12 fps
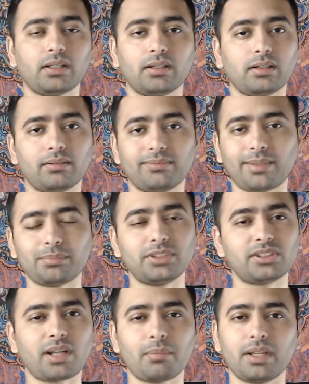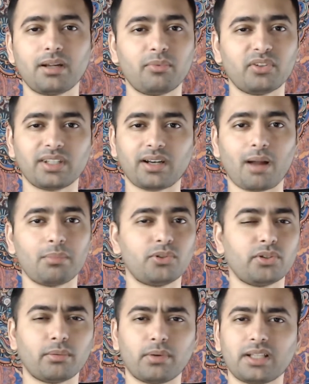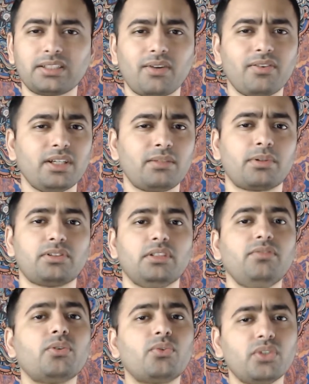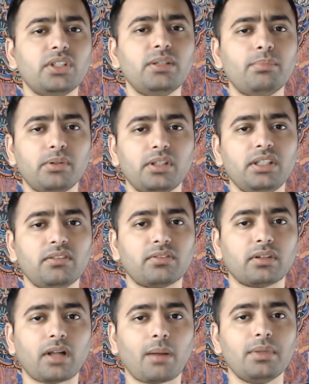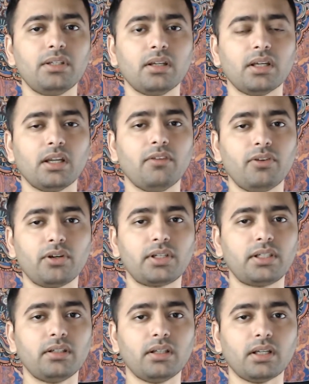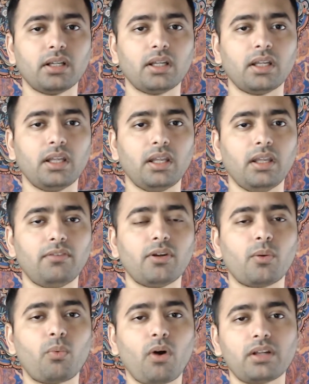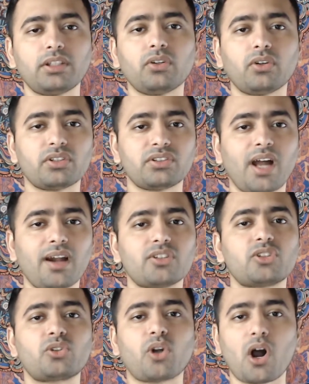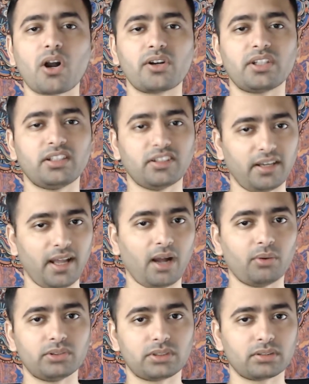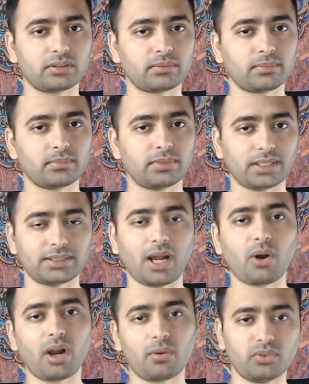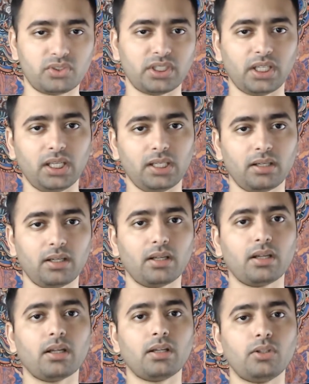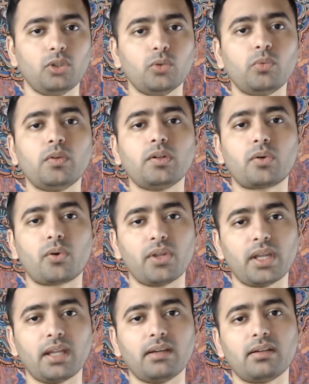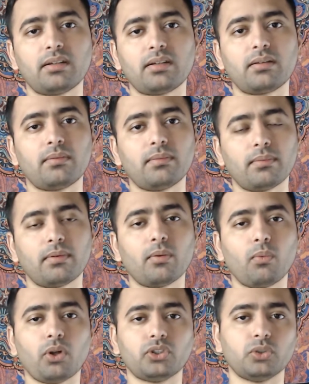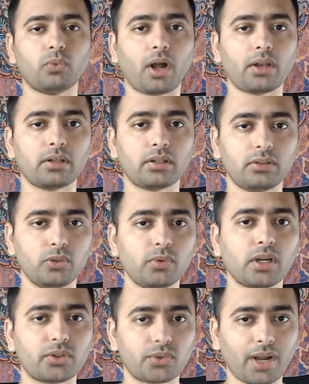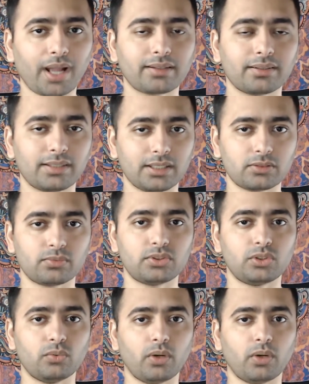I'm just coming up with an arbitrary number, like 78%. If you really believe, if your wanting or desire is stronger than the doubts, that's how I would say, you will create what you want. You will attract the things which you want.